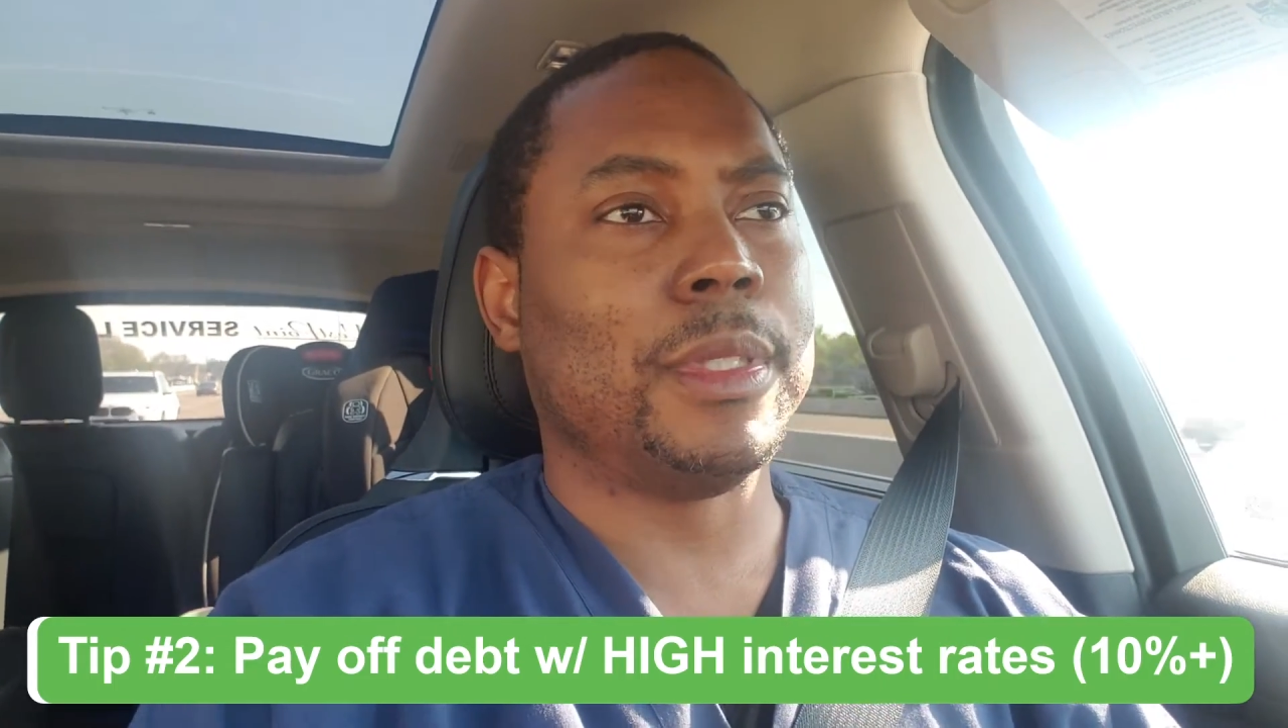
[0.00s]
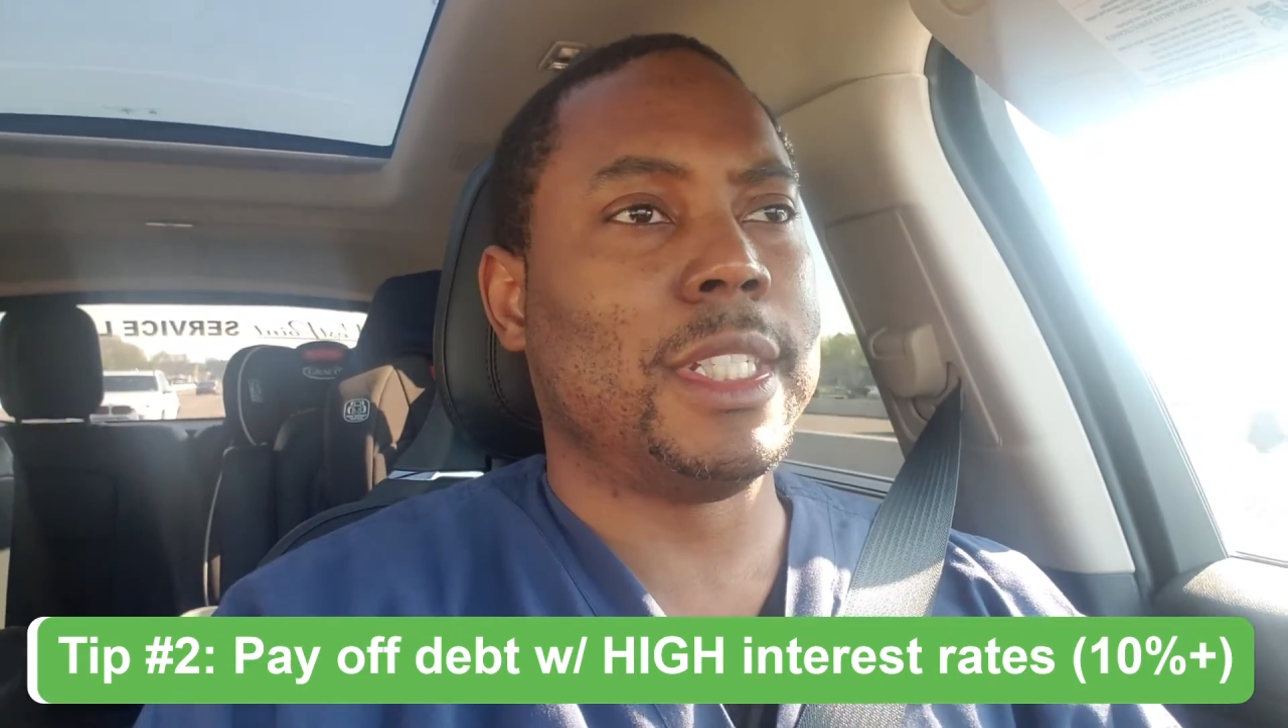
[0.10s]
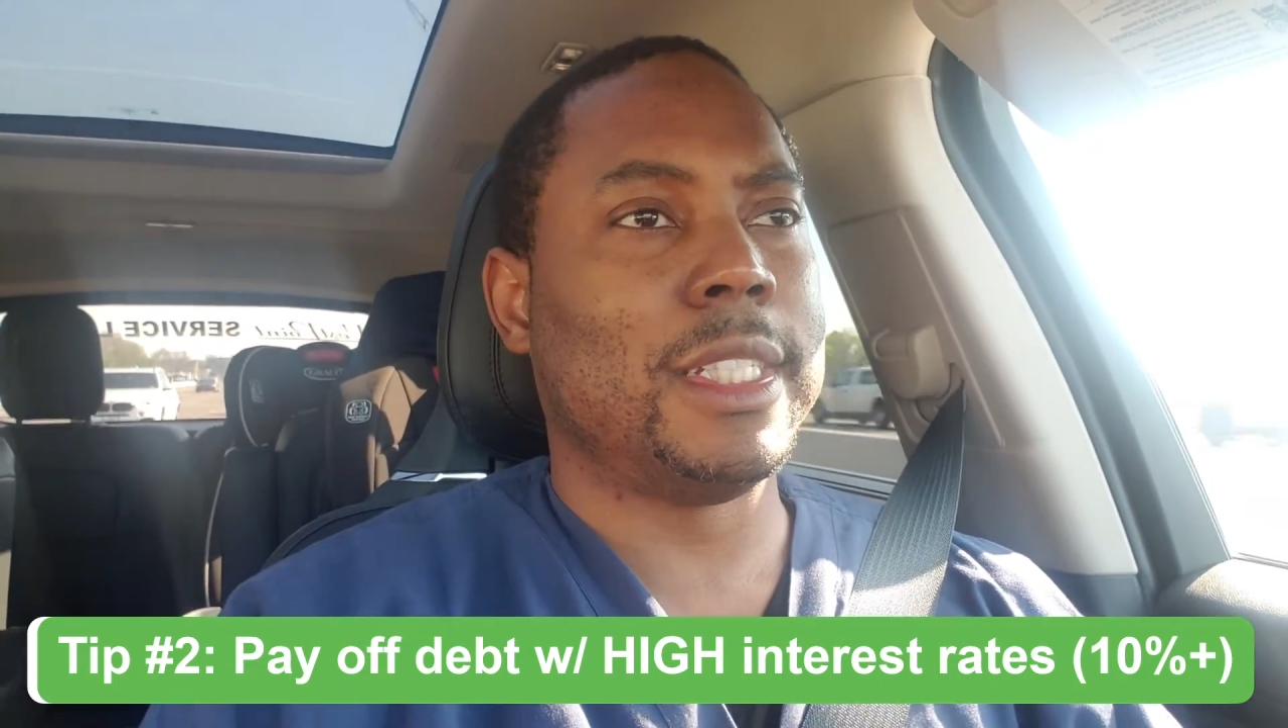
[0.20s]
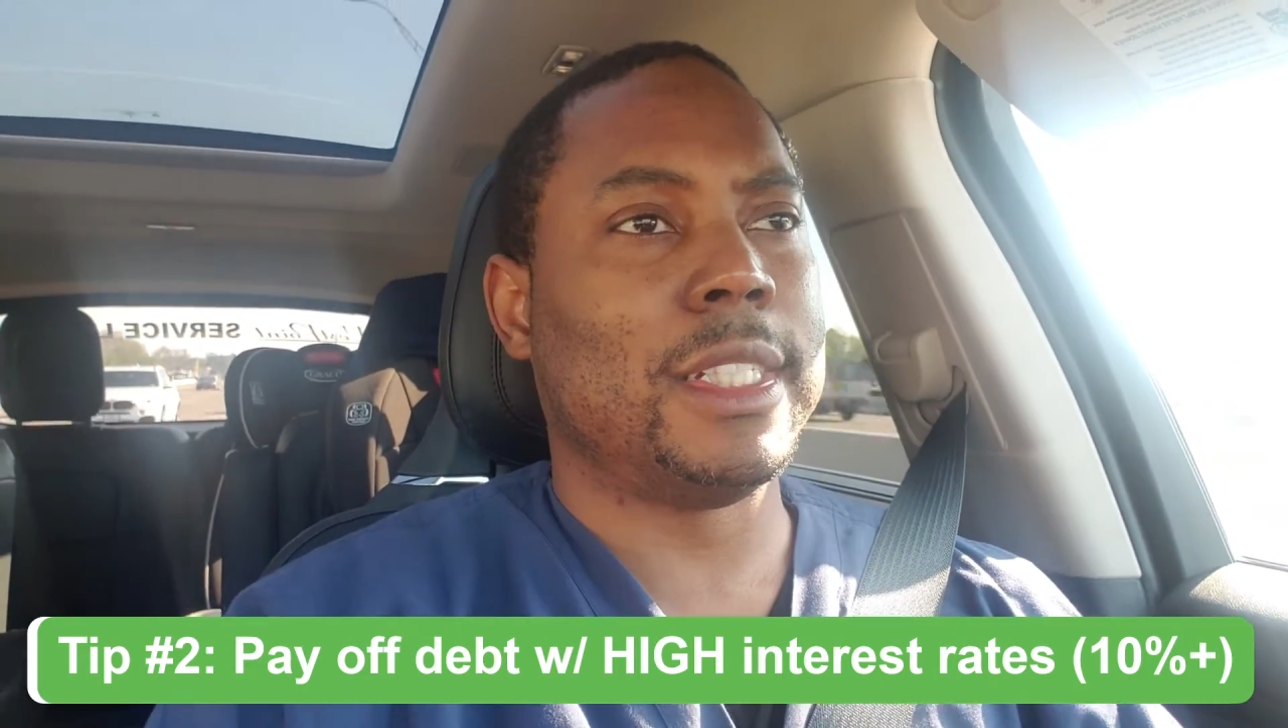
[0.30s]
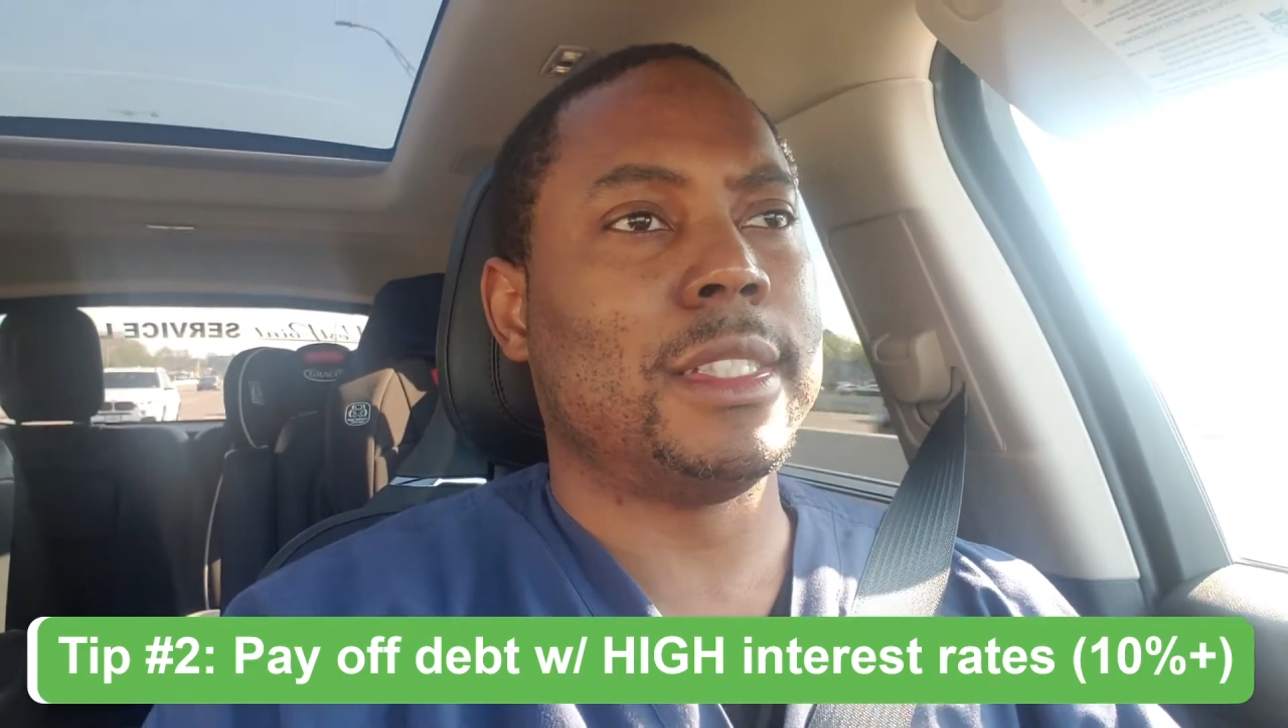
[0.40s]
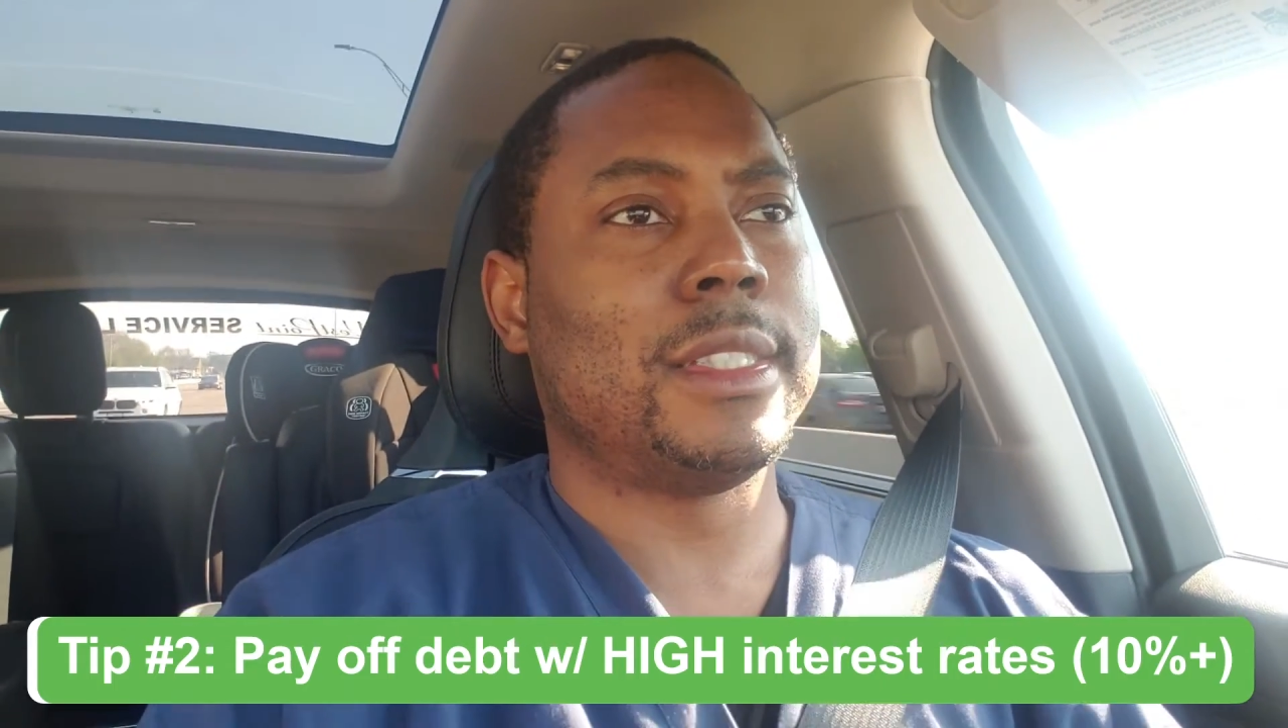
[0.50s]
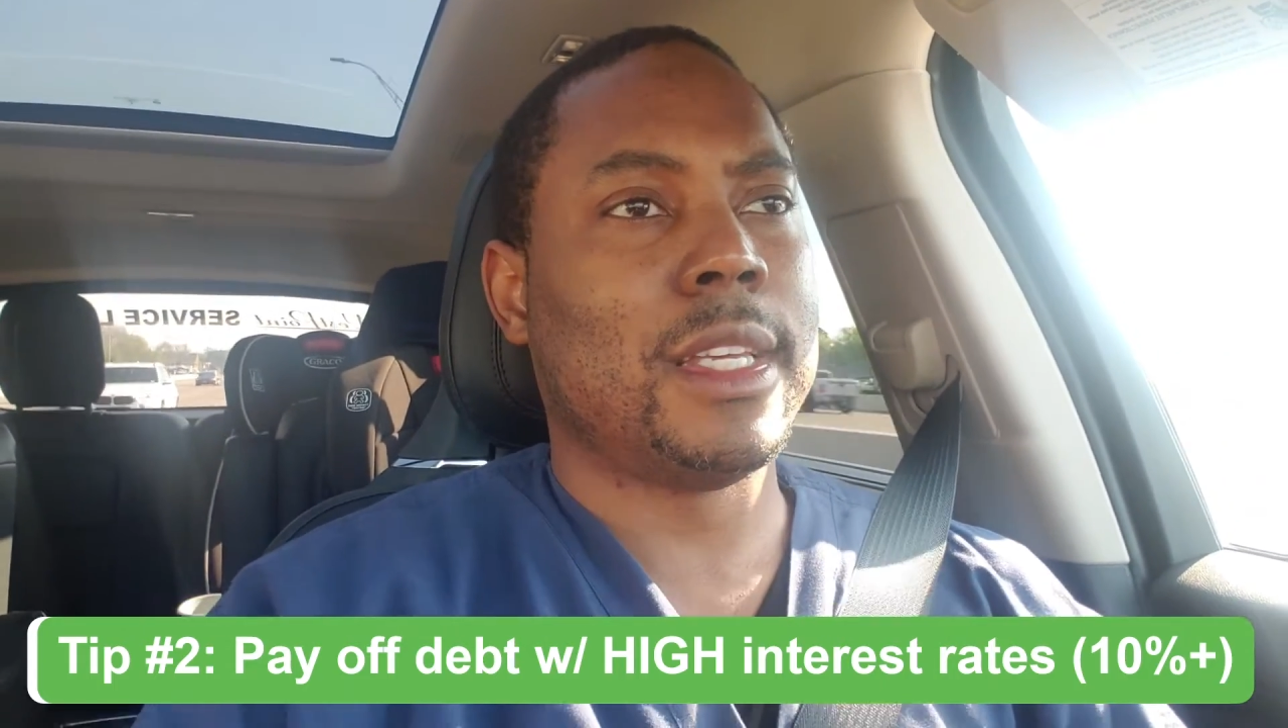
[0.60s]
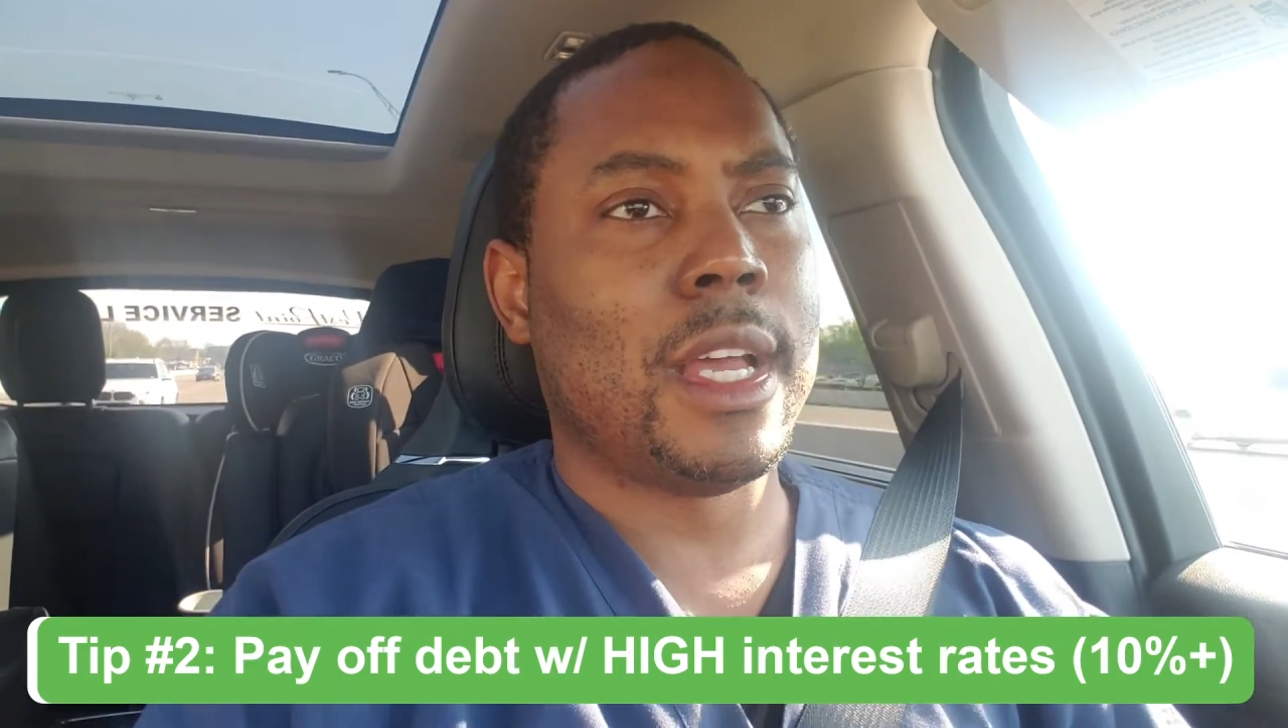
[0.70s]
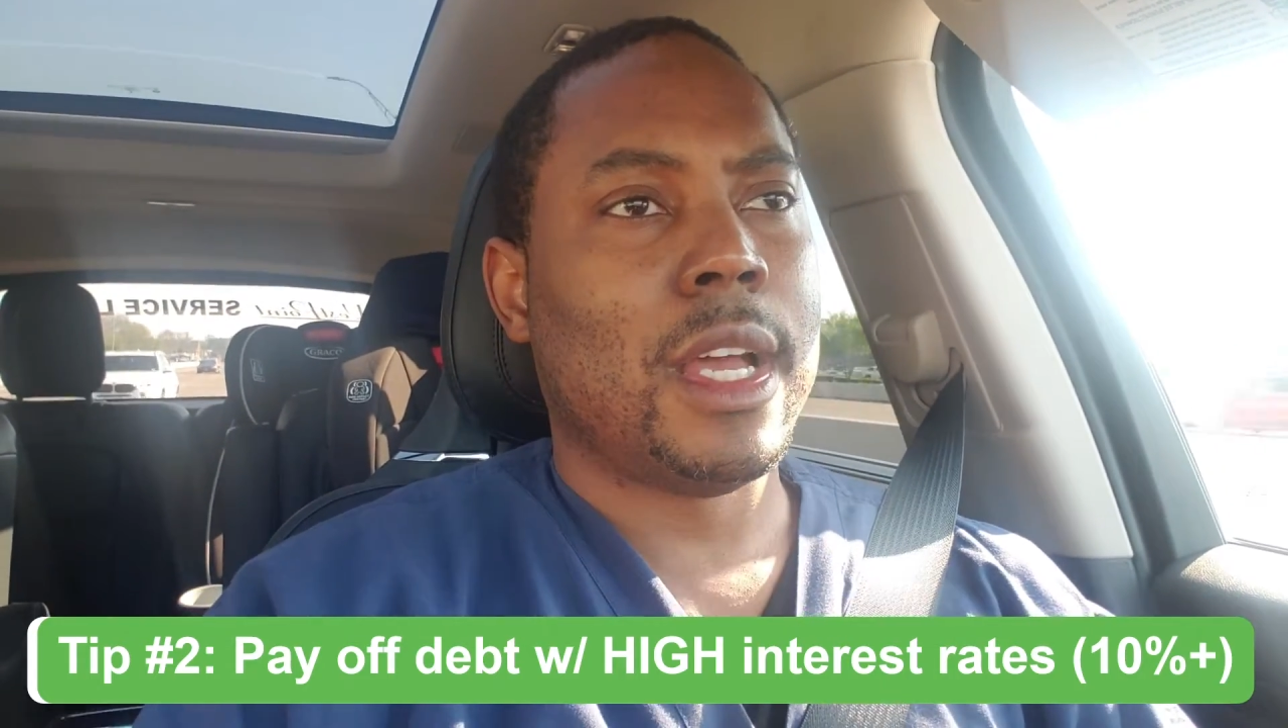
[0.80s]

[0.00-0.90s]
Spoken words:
digits